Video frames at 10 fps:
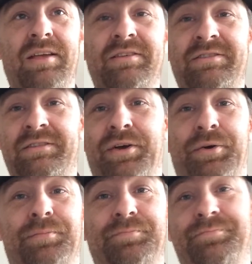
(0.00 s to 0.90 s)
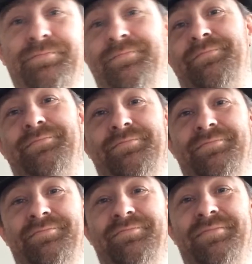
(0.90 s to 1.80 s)
So,
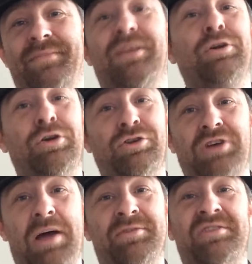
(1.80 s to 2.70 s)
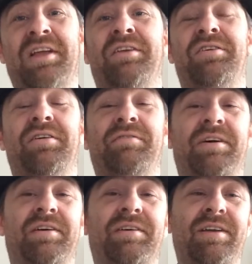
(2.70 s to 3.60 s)
good job as an editor of
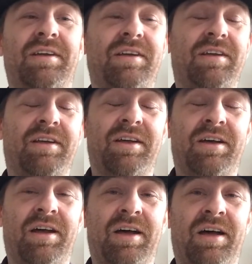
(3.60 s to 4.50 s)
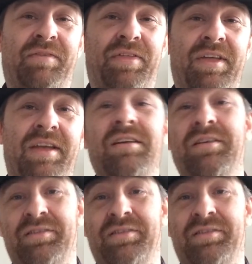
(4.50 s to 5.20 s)
a thing.